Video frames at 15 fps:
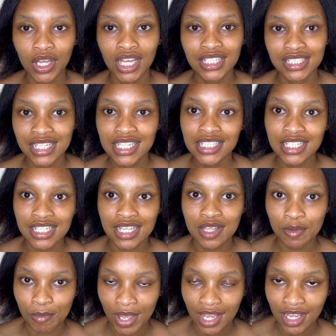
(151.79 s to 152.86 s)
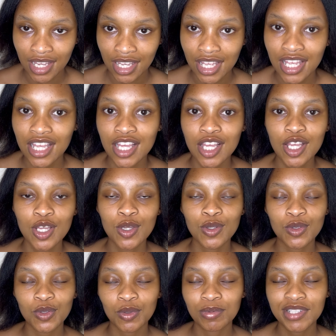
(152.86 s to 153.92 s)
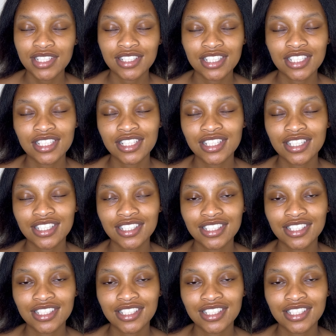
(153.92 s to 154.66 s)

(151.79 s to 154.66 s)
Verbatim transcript: as nice as at the back so please just